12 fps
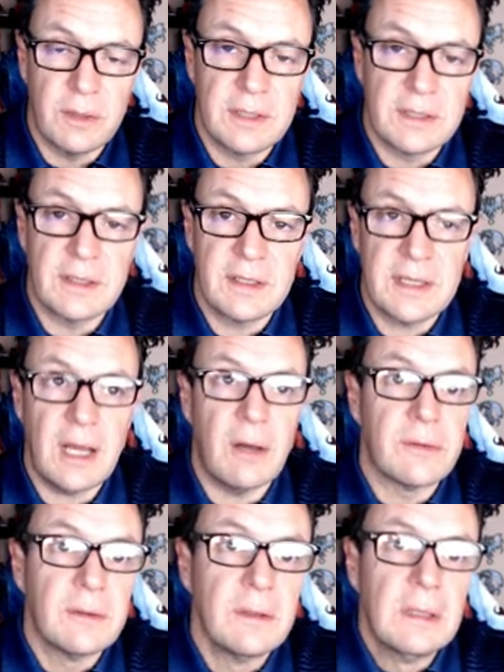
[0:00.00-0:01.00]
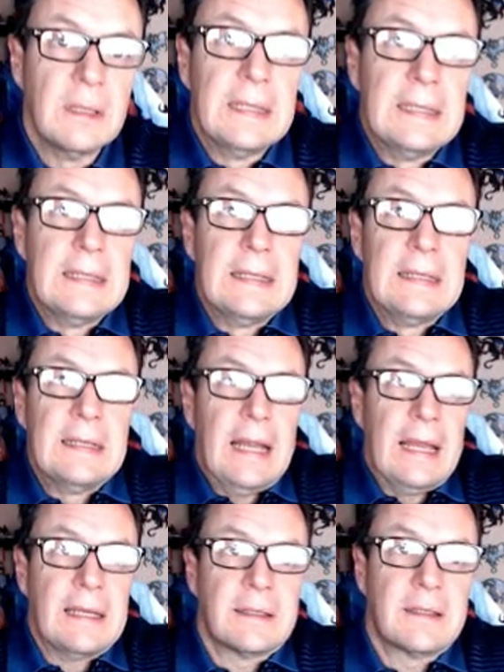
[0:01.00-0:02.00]
in the South.
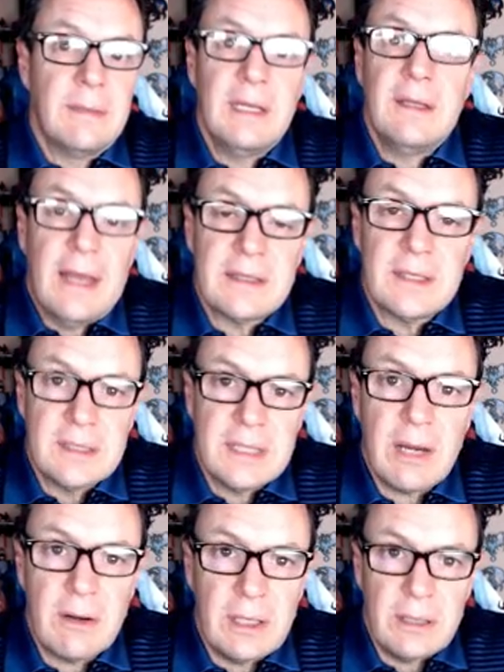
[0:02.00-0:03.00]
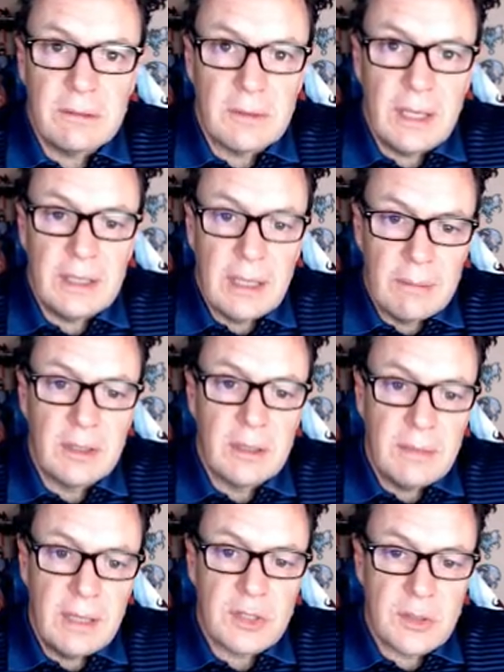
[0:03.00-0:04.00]
And to me, that's integrity, right? I'm going to make
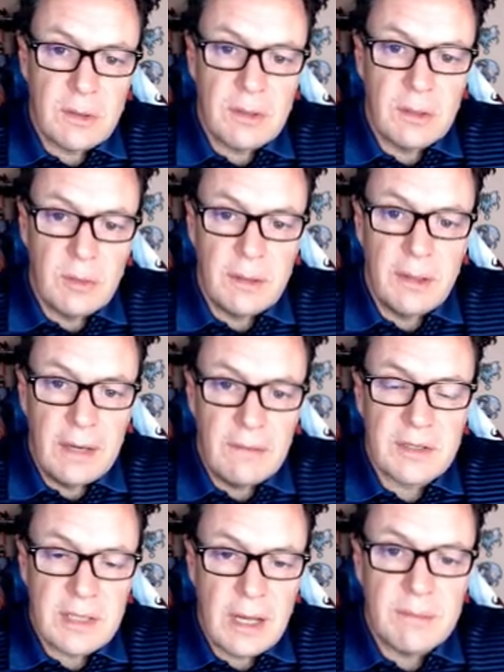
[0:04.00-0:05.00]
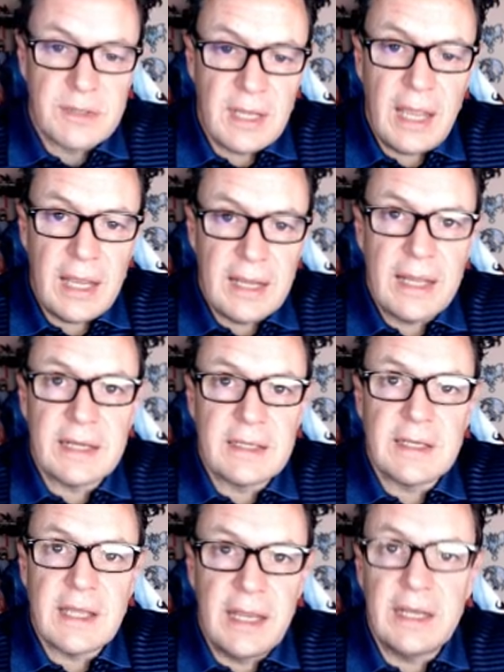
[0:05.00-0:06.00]
sure that whatever I'm saying, I can
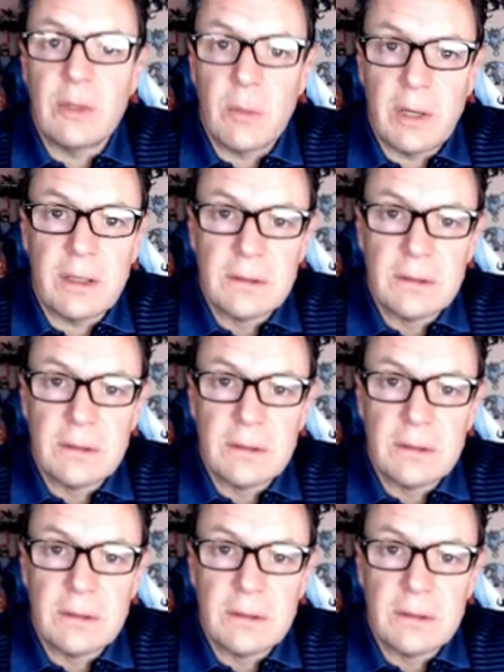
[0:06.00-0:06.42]
say anywhere.